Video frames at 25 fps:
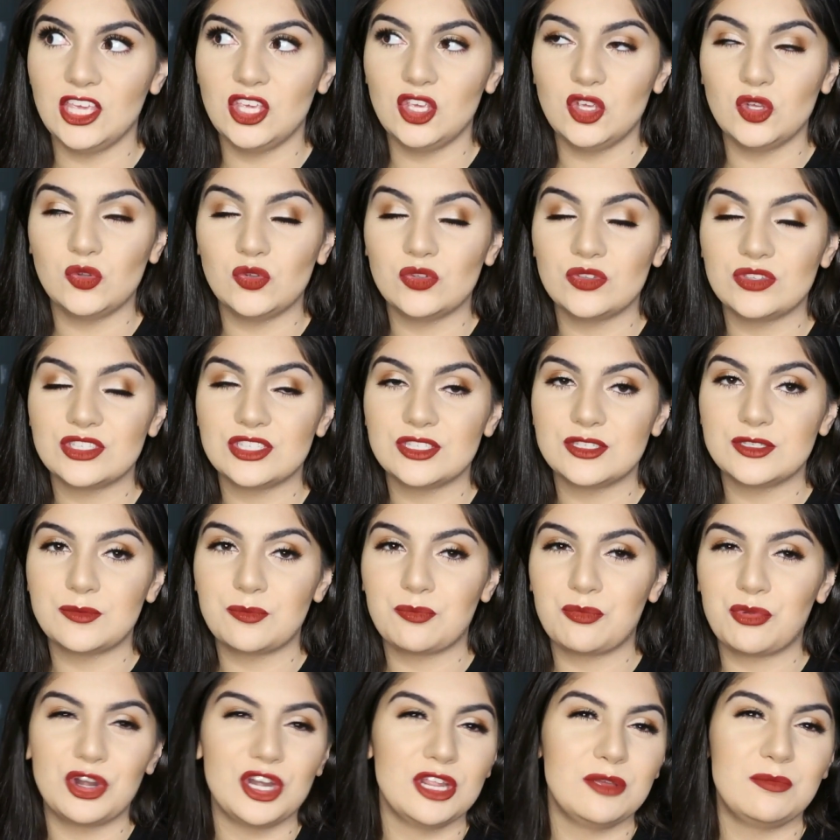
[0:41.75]
use
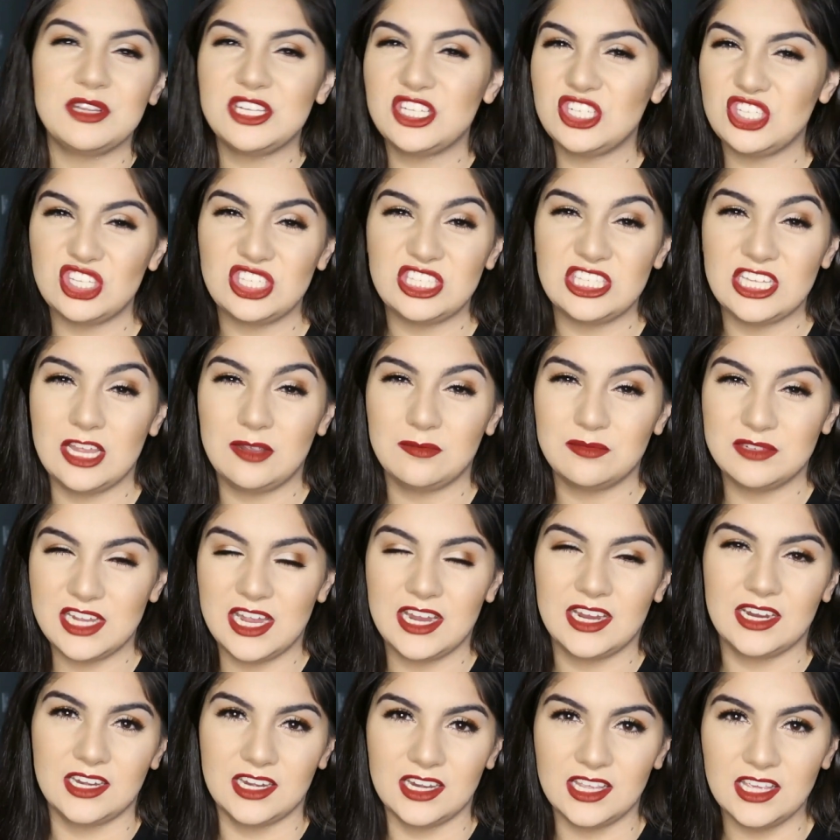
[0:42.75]
pretty much the same
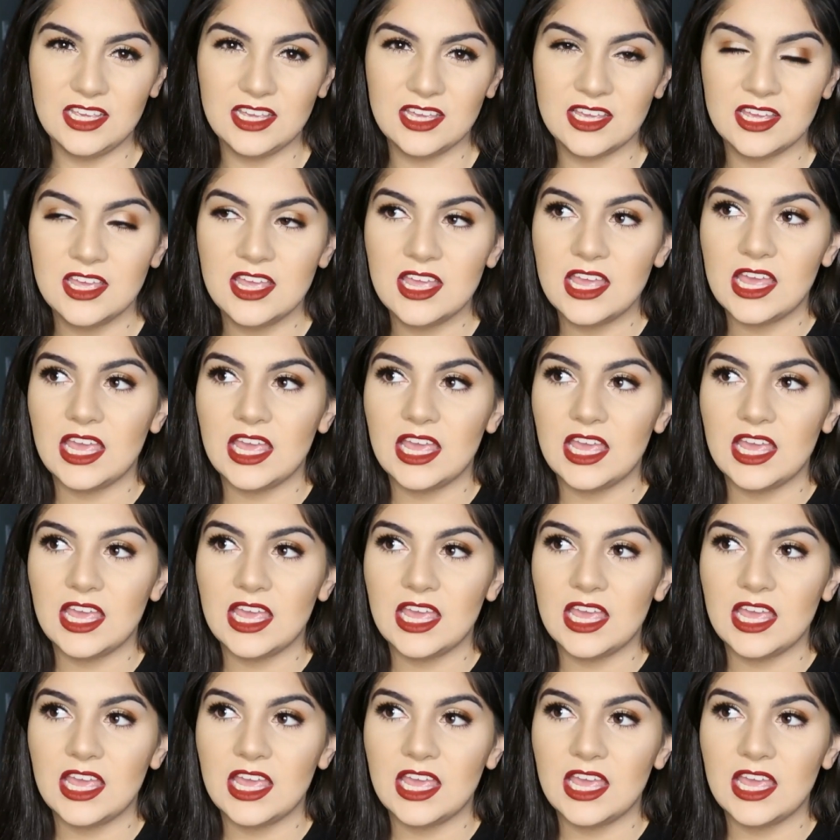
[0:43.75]
technique.